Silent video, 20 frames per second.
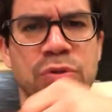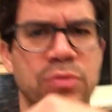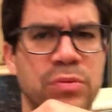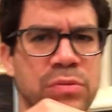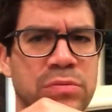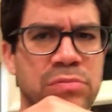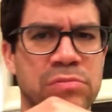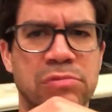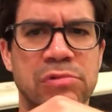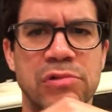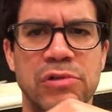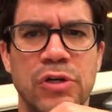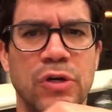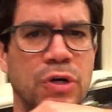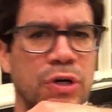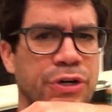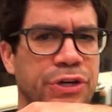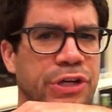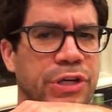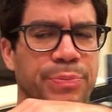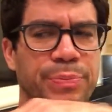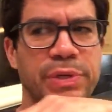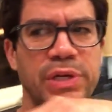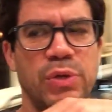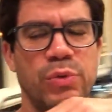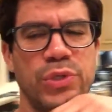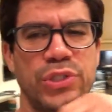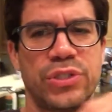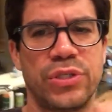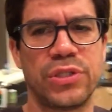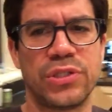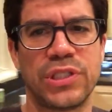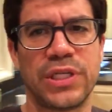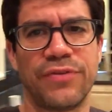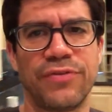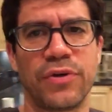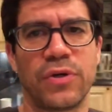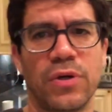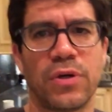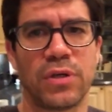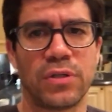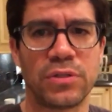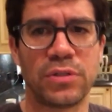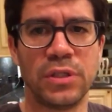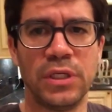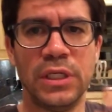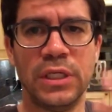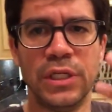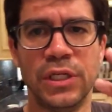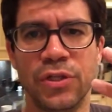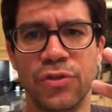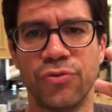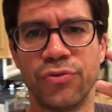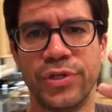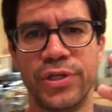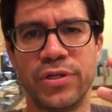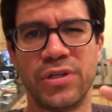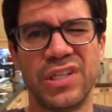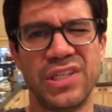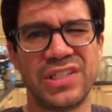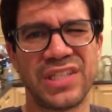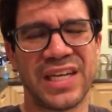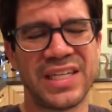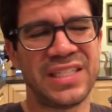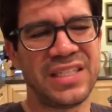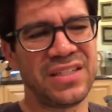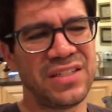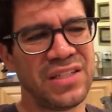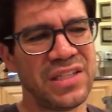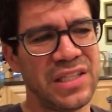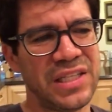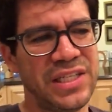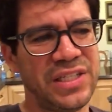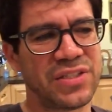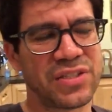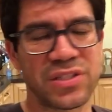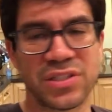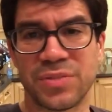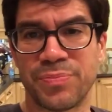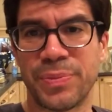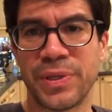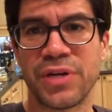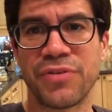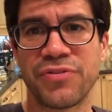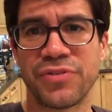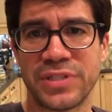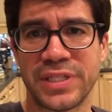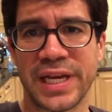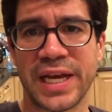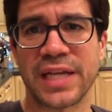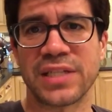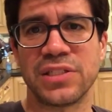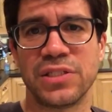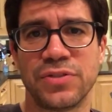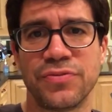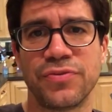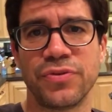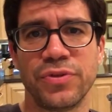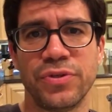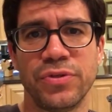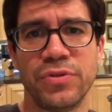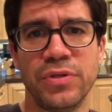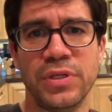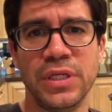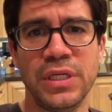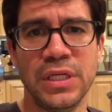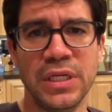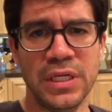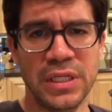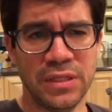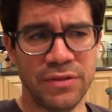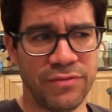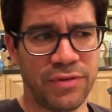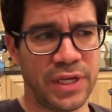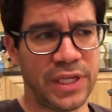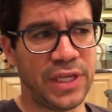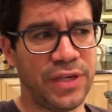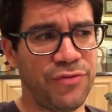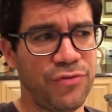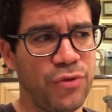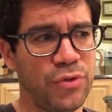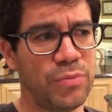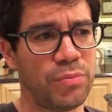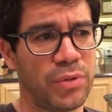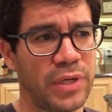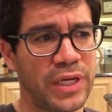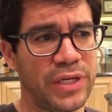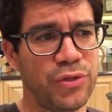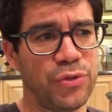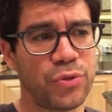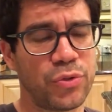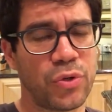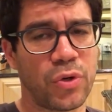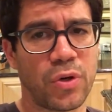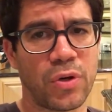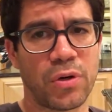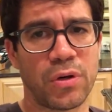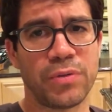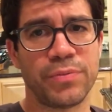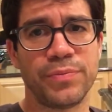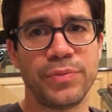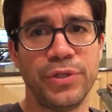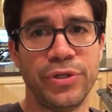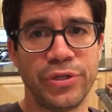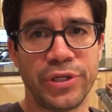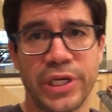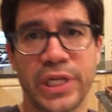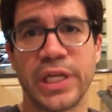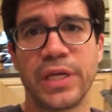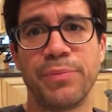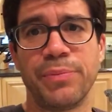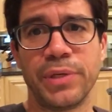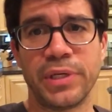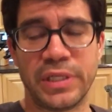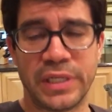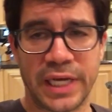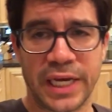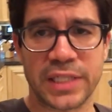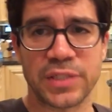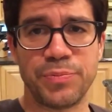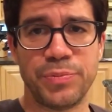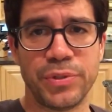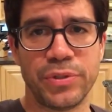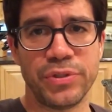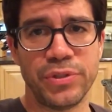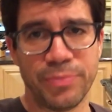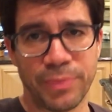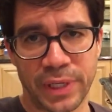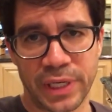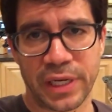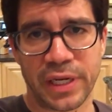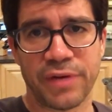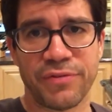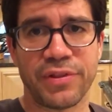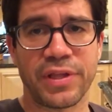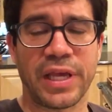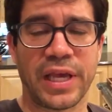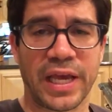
new car. You can pick which of the 7 cars. 3-year lease. I didn't lease because it's better for taxes for you. If I give you a brand new car, you're gonna get a big tax bill and you might not have the